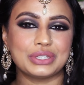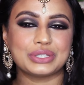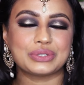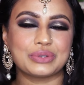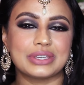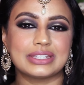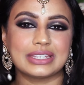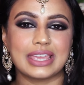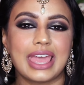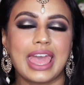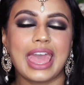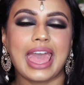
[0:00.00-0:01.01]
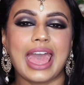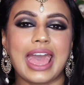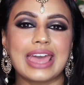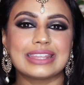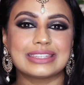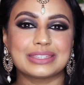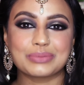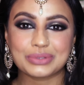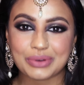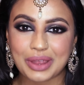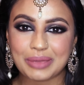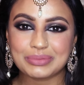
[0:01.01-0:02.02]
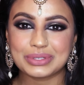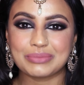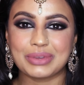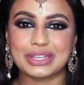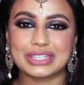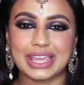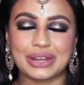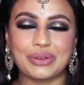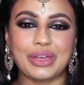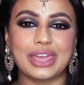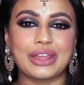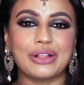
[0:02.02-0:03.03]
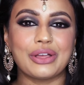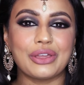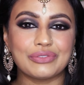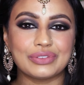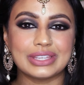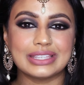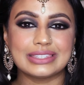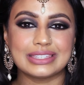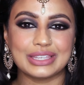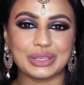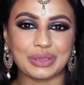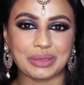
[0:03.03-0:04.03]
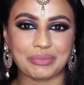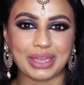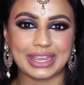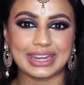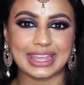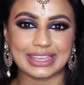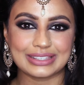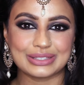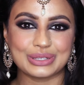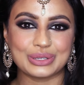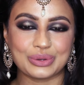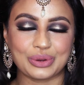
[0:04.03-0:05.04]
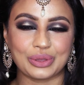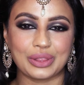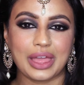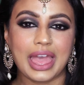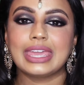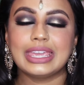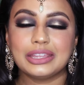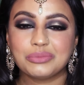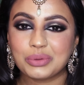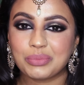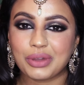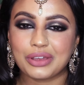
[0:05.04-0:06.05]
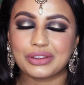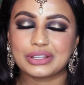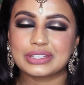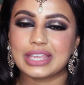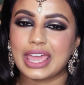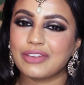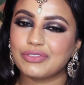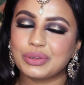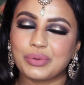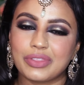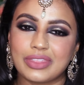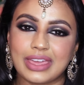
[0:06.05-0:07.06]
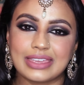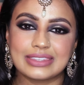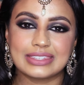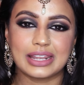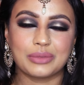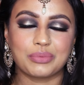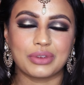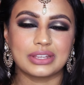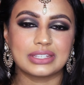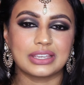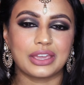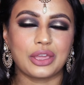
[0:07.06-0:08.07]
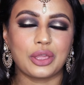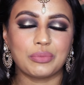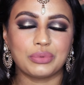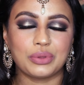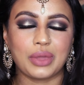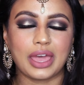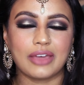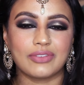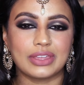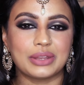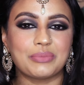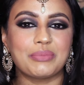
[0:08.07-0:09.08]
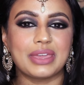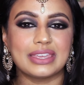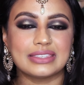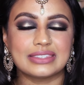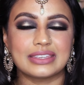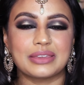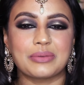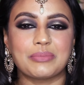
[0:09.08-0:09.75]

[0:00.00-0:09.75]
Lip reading: enjoyed it, and subscribe to my channel, and I'll hopefully see you in my next tutorial. Eid Mubarak to everyone that is celebrating. I hope you have an amazing